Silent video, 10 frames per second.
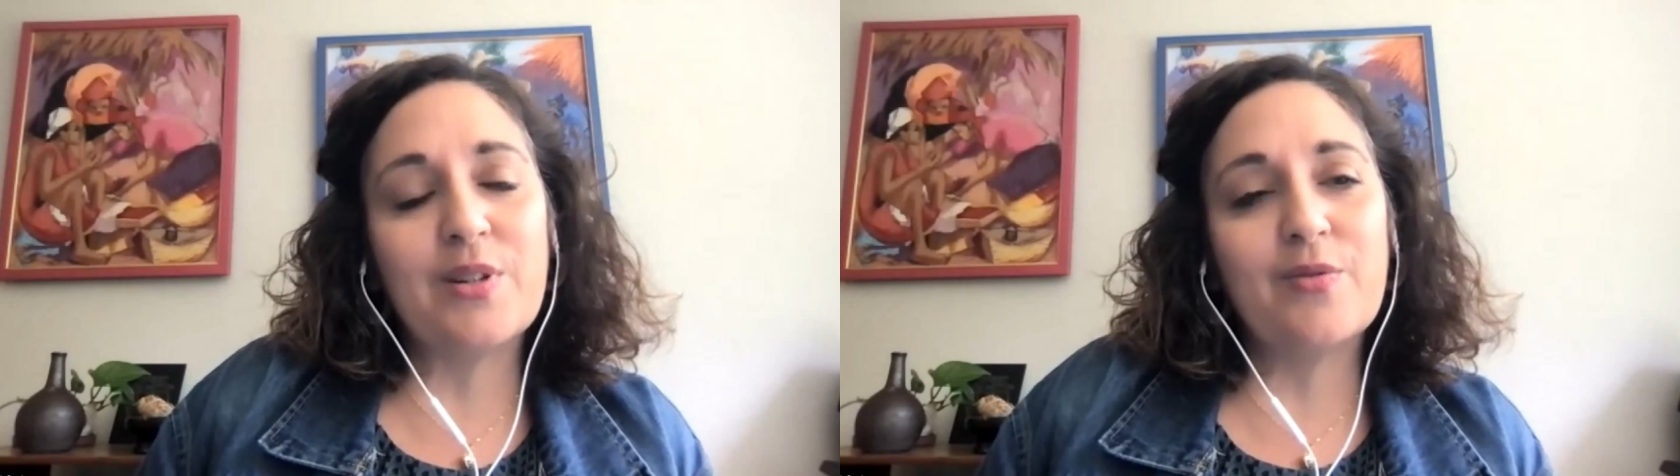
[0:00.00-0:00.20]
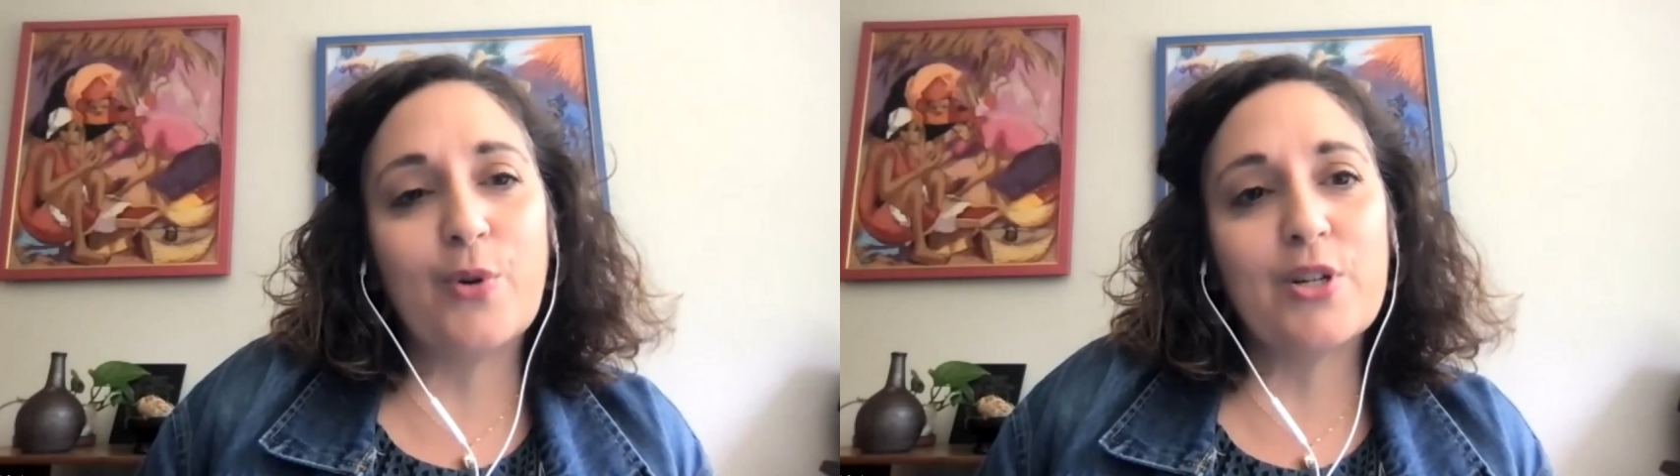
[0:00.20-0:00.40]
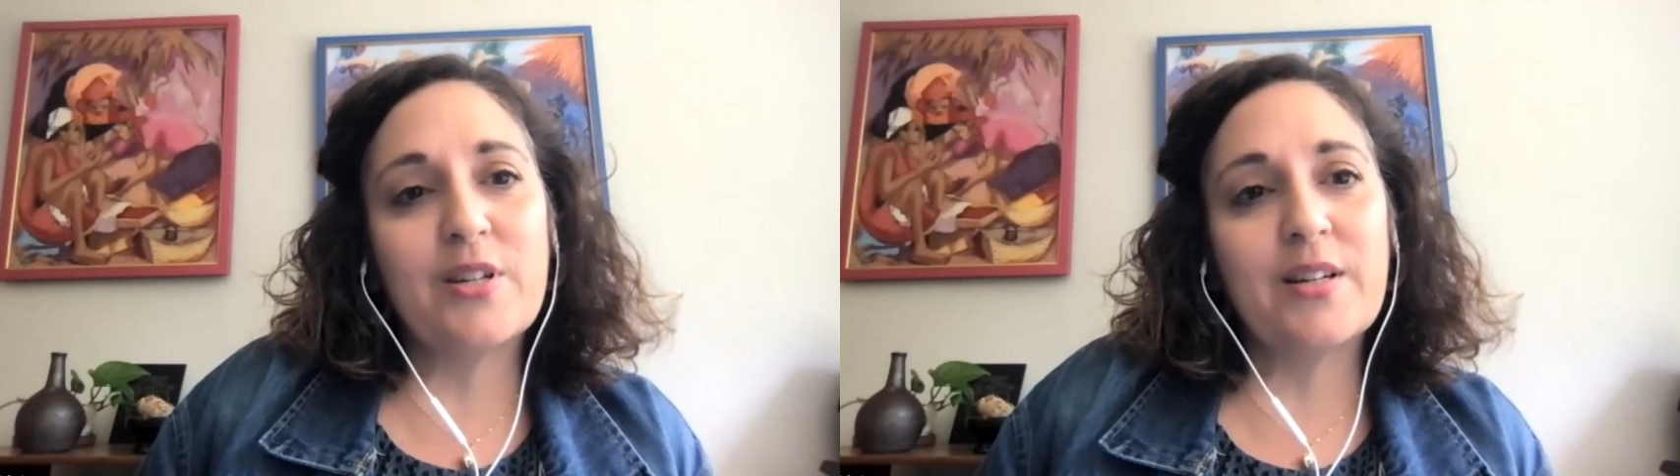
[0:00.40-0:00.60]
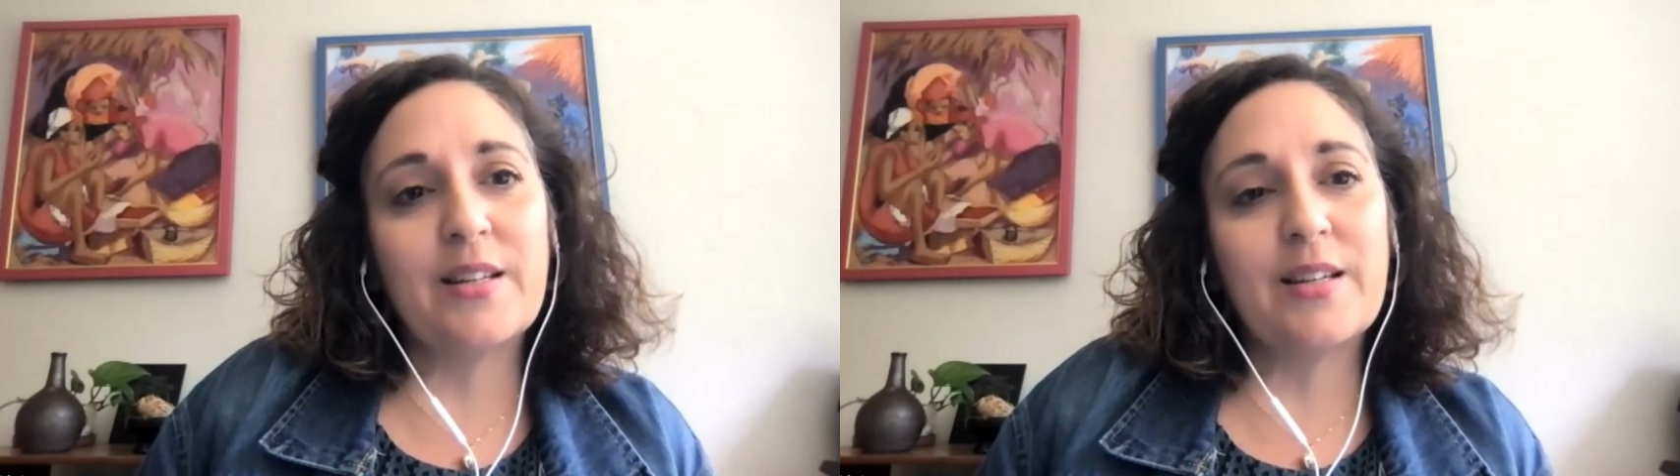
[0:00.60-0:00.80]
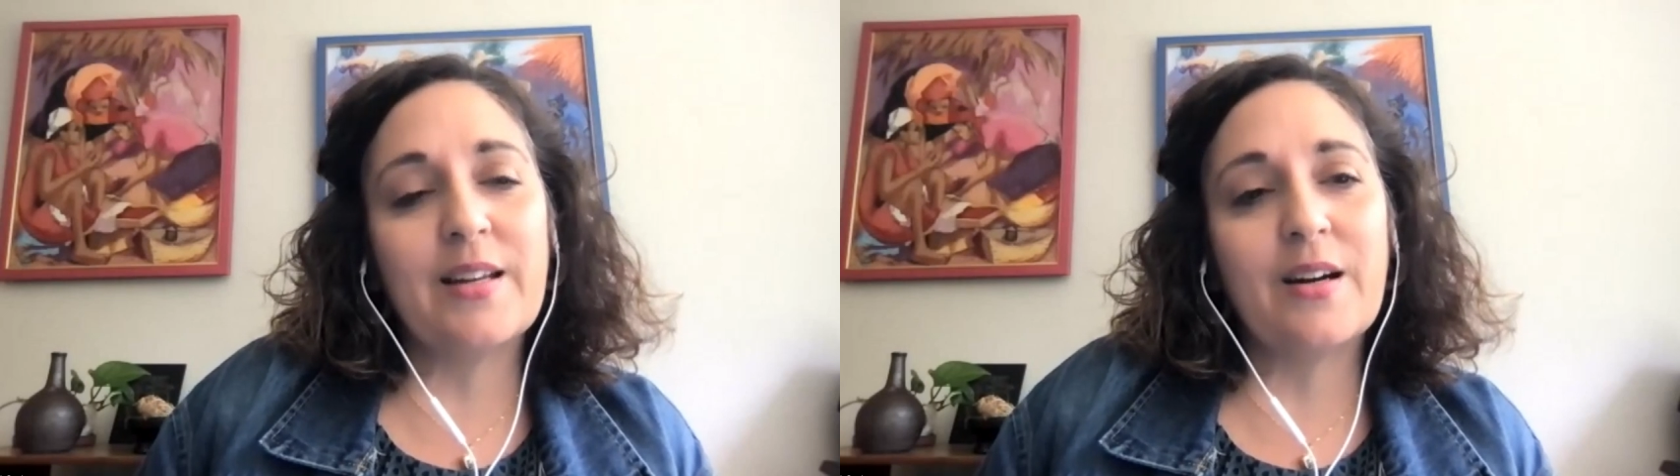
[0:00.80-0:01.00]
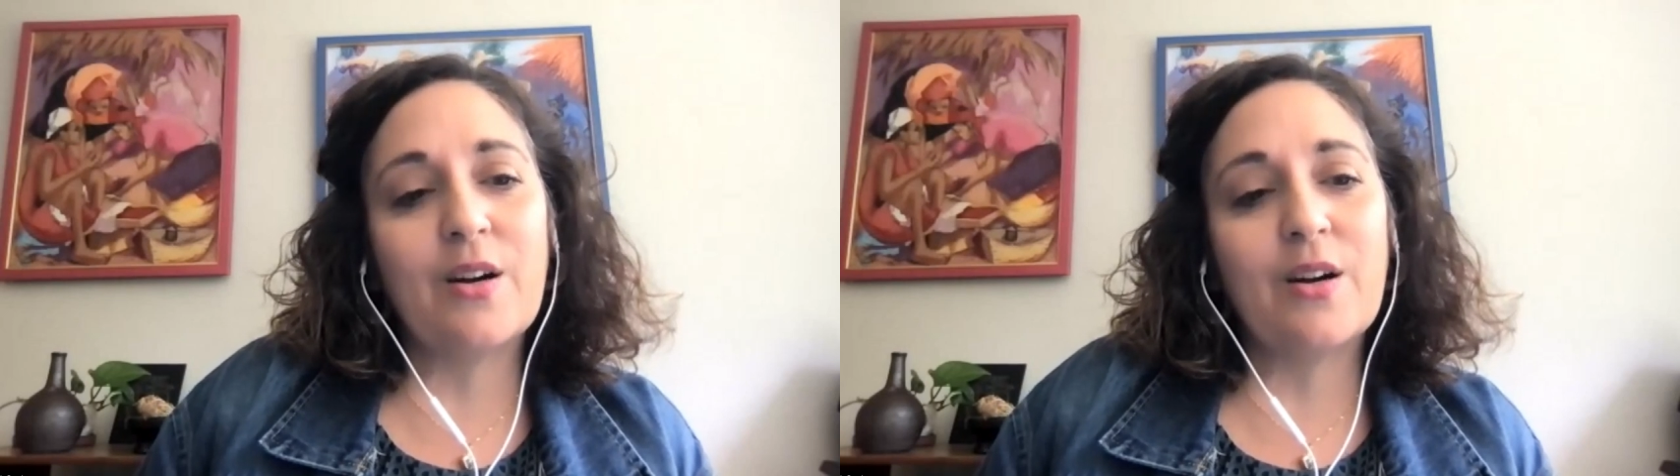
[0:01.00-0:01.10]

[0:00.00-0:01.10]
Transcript: unfortunately, and